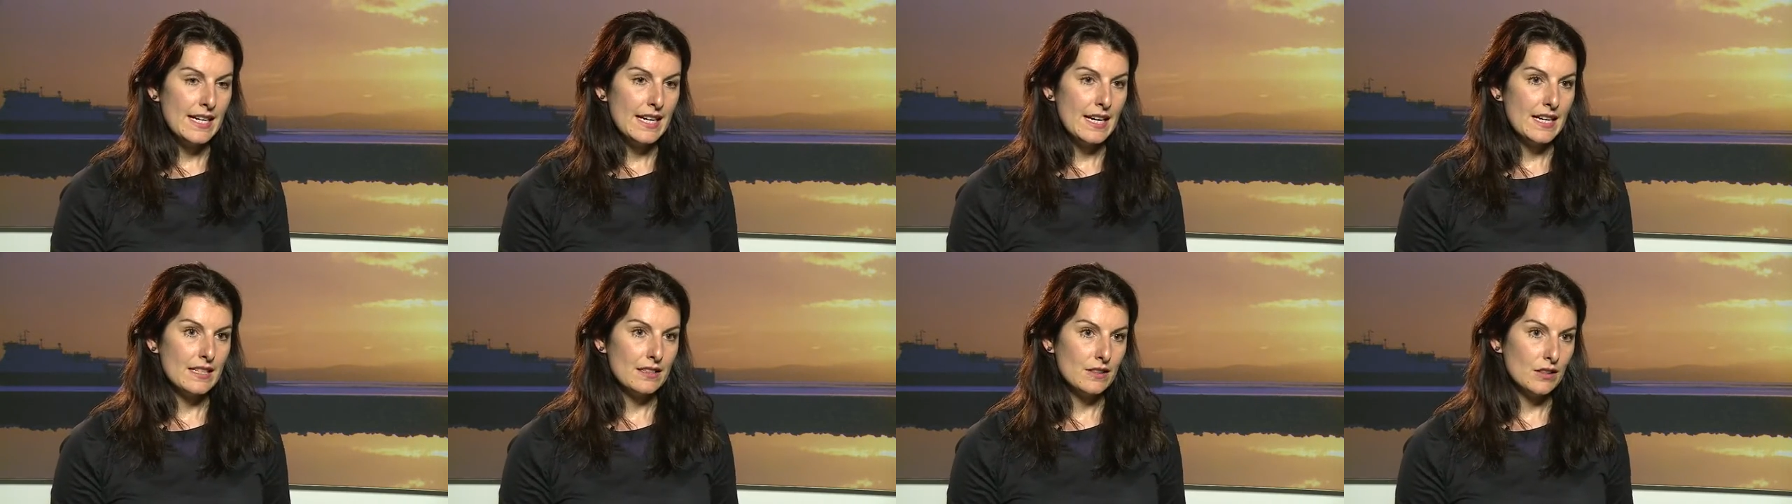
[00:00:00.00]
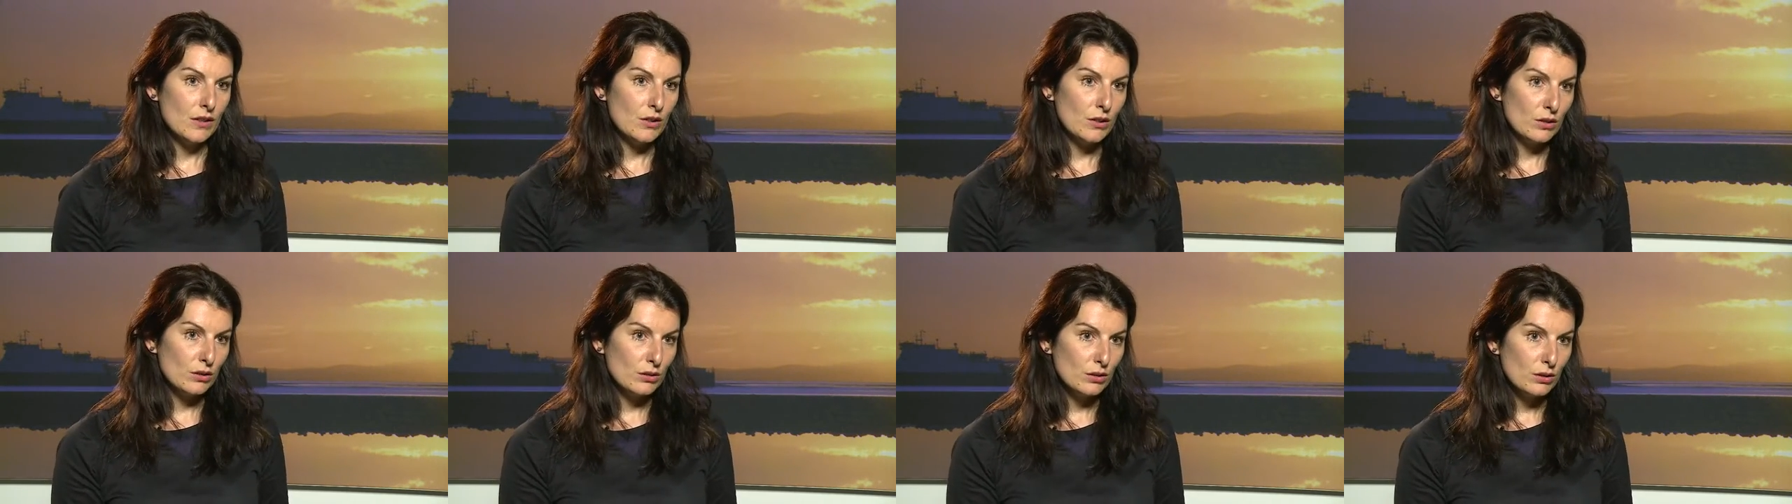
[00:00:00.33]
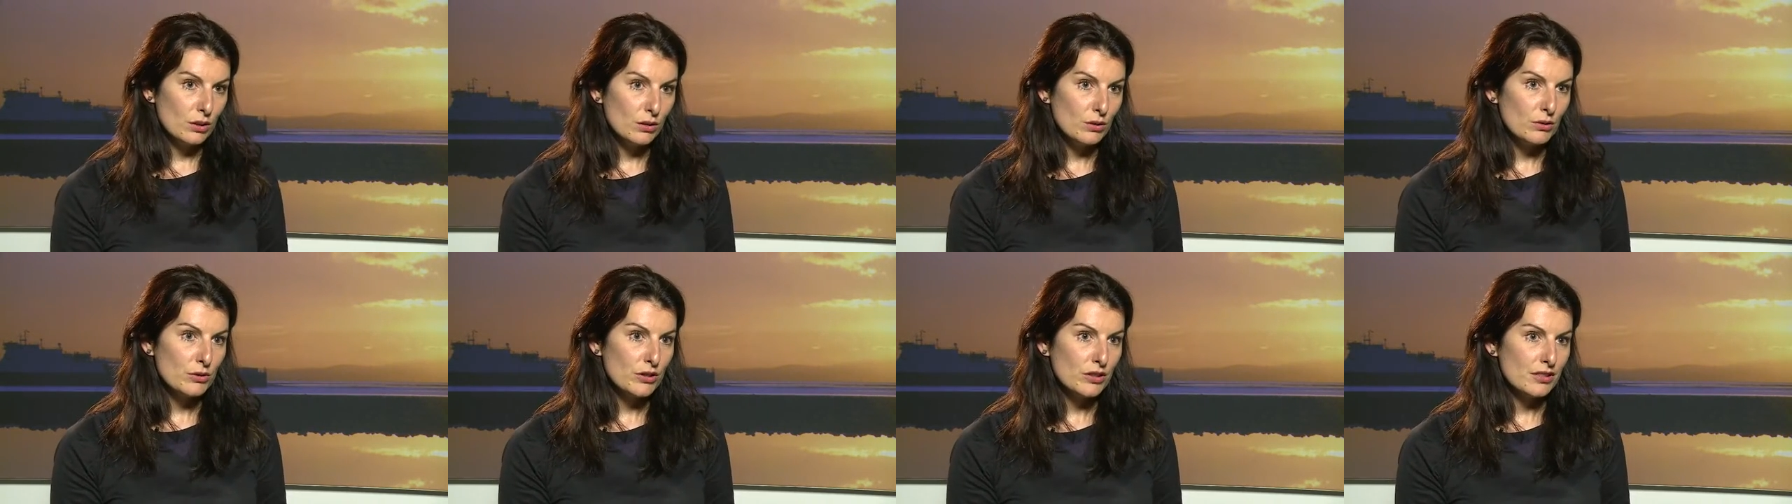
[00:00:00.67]
and the
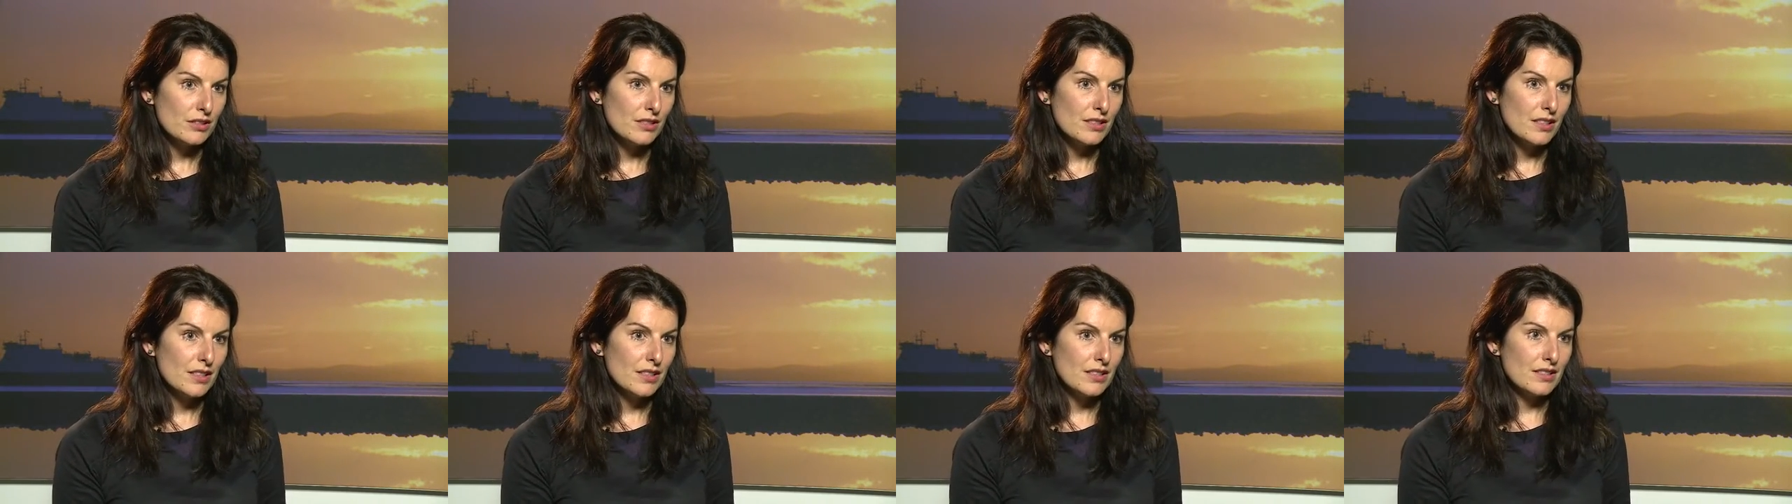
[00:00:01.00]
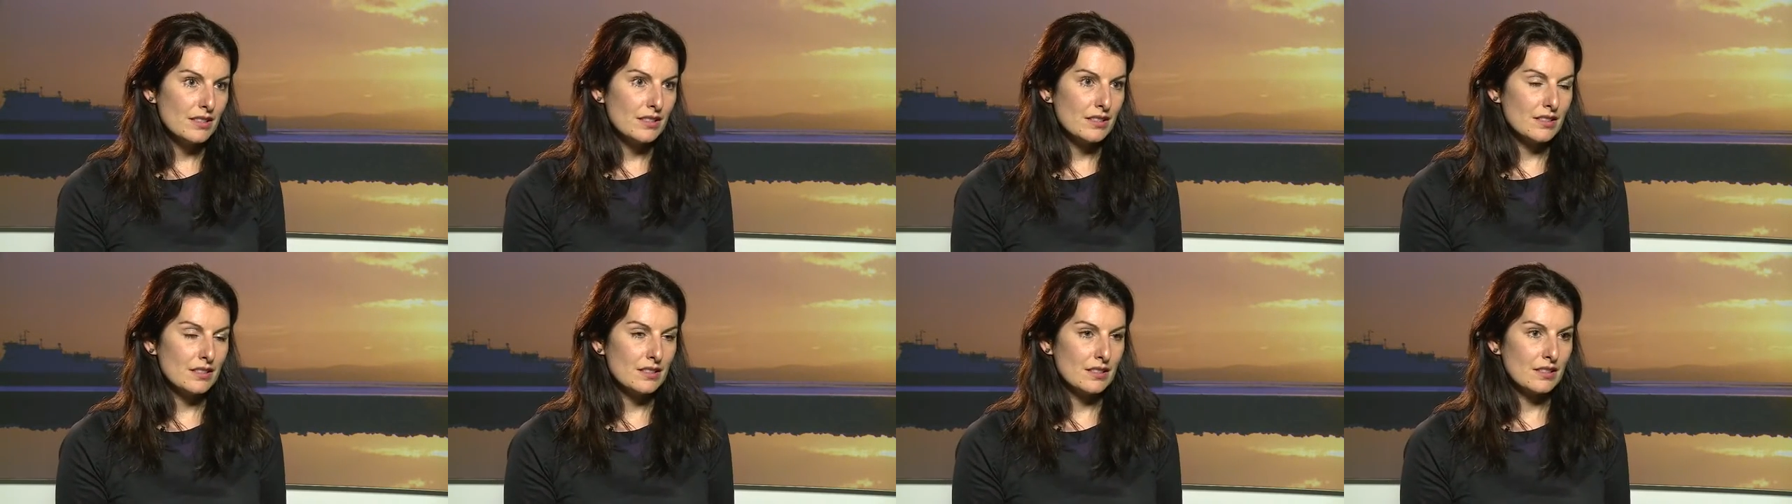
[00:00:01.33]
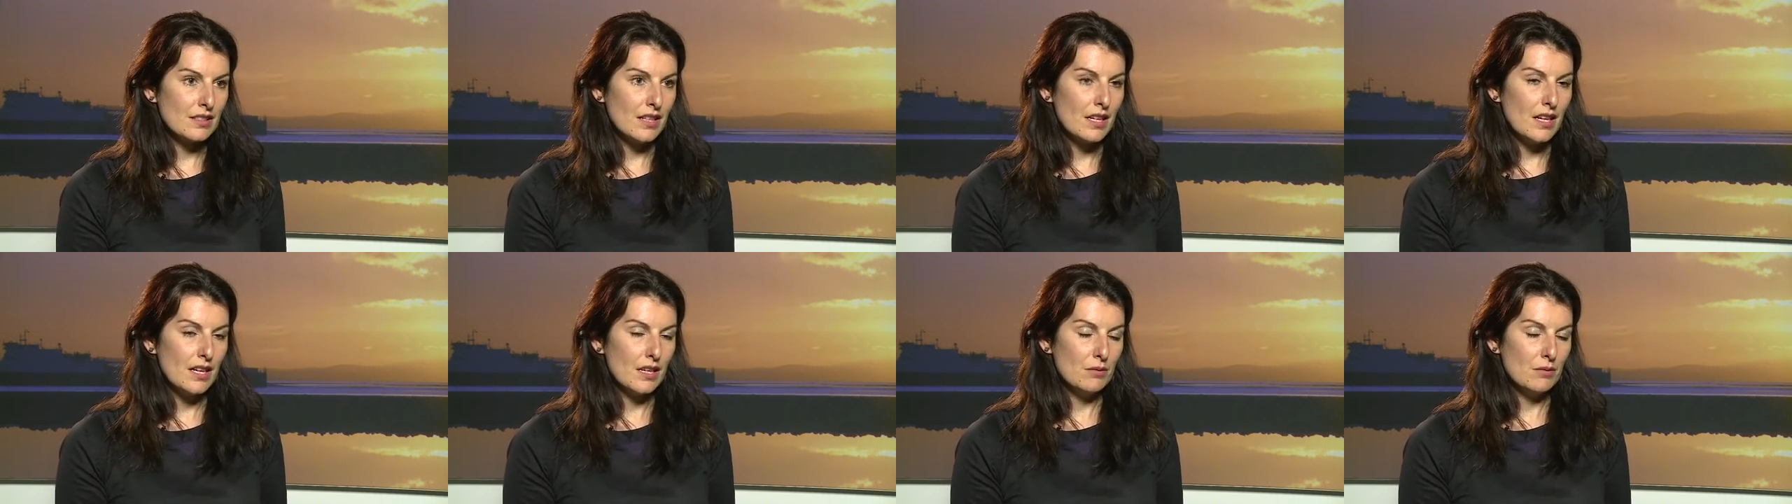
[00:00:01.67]
conclusion is